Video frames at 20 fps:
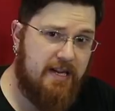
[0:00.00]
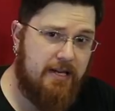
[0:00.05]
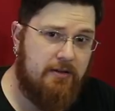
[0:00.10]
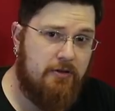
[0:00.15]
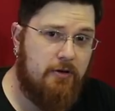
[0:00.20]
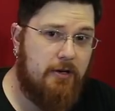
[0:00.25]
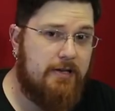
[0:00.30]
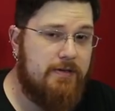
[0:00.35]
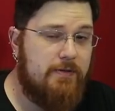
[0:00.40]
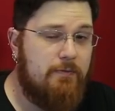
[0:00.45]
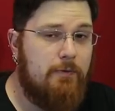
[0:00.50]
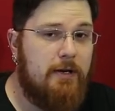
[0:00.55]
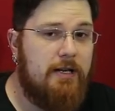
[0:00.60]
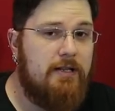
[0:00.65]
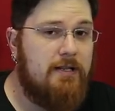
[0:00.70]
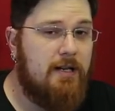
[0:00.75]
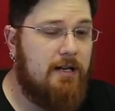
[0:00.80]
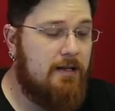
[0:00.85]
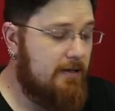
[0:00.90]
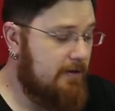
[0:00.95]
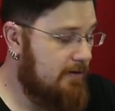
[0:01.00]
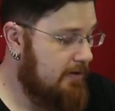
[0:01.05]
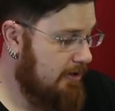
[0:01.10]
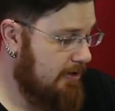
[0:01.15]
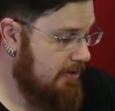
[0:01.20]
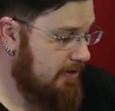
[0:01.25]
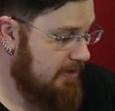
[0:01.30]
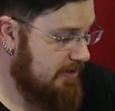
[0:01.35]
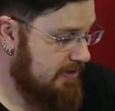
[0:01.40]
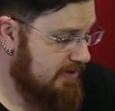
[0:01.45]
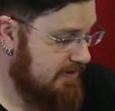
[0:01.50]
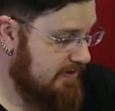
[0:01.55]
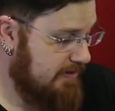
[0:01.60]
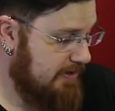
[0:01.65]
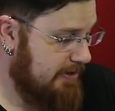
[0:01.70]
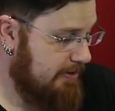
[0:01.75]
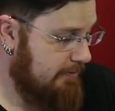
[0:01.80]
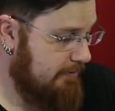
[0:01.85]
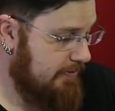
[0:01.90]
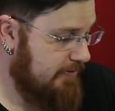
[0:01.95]
that nice red colour
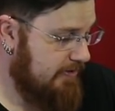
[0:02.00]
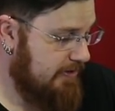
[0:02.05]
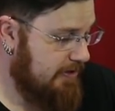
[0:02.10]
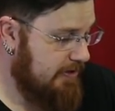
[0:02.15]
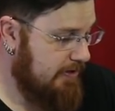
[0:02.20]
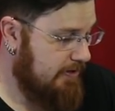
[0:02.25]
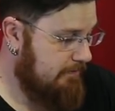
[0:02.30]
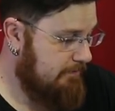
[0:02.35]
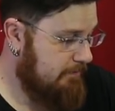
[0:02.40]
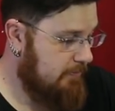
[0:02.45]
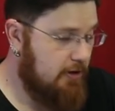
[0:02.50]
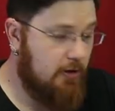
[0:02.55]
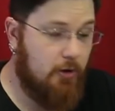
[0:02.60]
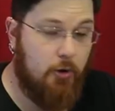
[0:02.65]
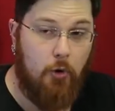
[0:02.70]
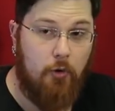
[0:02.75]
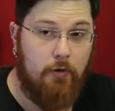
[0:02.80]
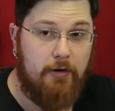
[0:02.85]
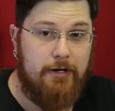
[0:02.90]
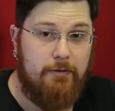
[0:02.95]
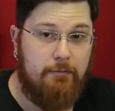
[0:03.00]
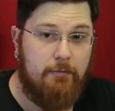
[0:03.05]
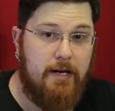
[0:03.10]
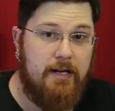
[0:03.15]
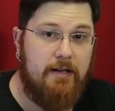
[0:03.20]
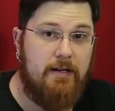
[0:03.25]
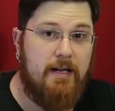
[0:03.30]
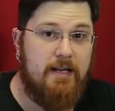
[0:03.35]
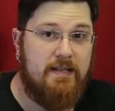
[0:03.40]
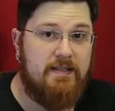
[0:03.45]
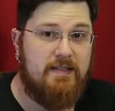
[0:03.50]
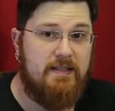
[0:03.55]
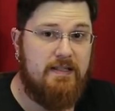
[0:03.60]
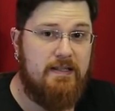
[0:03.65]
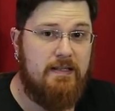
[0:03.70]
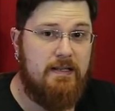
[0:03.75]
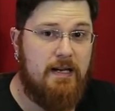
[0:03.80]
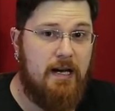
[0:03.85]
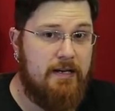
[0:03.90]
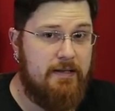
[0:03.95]
starting with a gory red as
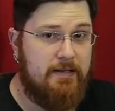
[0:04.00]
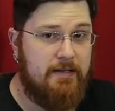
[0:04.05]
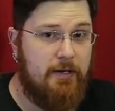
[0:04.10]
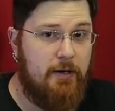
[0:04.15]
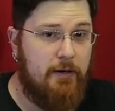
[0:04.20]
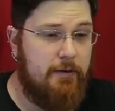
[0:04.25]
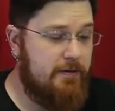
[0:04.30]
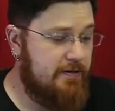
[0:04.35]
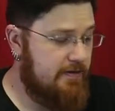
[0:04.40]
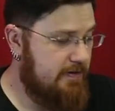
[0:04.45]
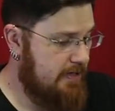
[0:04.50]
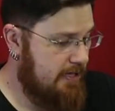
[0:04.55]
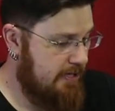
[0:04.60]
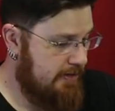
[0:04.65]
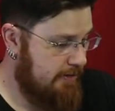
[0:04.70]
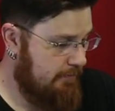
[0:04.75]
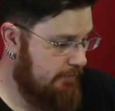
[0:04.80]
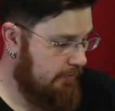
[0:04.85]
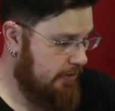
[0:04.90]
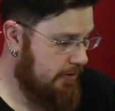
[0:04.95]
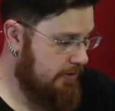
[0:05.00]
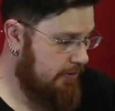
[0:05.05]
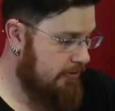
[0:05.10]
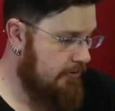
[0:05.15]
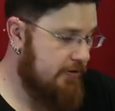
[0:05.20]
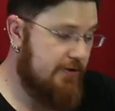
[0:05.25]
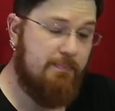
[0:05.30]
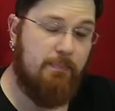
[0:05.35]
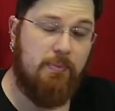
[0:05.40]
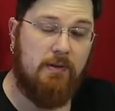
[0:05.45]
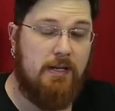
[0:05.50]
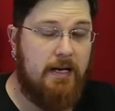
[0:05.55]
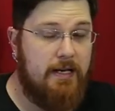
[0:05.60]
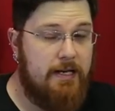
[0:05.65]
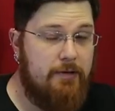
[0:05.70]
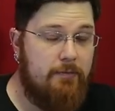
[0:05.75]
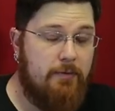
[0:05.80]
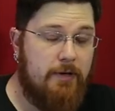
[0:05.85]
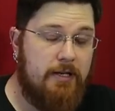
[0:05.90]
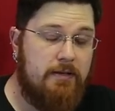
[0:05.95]
the undercoat and then we're going to use
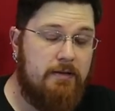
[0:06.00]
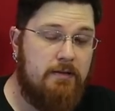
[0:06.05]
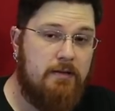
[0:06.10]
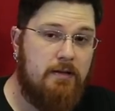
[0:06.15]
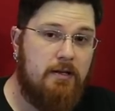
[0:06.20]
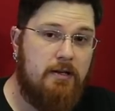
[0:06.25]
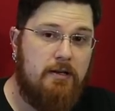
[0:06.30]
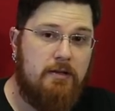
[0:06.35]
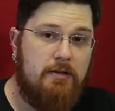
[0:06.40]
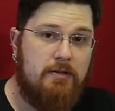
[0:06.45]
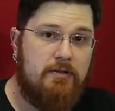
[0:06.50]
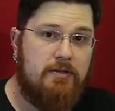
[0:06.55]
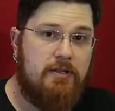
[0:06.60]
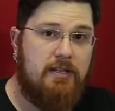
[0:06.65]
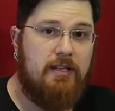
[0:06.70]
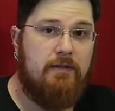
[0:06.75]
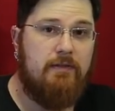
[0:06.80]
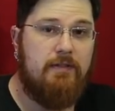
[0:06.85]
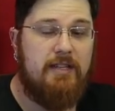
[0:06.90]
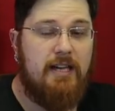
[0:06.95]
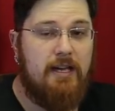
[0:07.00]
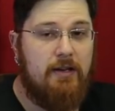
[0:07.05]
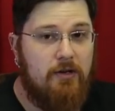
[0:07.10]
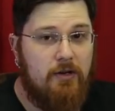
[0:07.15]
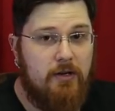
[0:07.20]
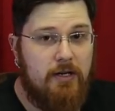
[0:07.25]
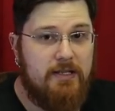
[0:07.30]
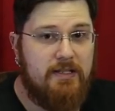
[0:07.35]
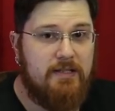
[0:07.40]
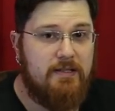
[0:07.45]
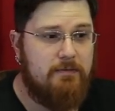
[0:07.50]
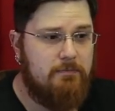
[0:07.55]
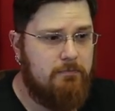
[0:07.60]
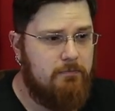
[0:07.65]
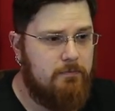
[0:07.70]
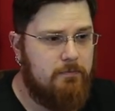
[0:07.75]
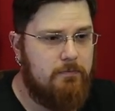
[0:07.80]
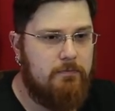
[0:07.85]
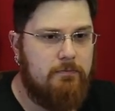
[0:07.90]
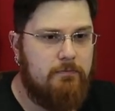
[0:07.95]
bloody red to give it that nice
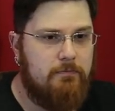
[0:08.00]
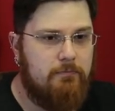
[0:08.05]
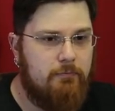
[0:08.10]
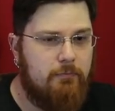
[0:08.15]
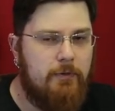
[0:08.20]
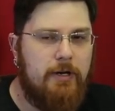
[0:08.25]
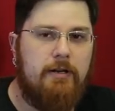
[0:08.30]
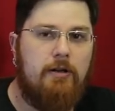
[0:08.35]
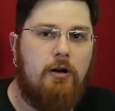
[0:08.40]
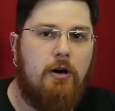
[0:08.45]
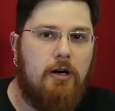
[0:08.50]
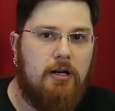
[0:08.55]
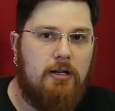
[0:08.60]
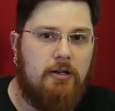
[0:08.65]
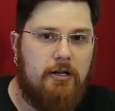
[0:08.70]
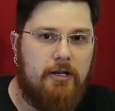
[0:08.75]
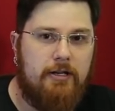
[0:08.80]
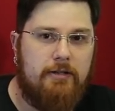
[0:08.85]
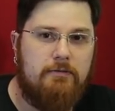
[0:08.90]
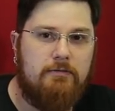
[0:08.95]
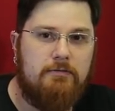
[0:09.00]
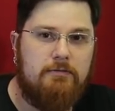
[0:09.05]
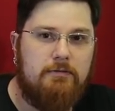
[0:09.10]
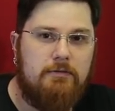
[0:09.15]
red highlight.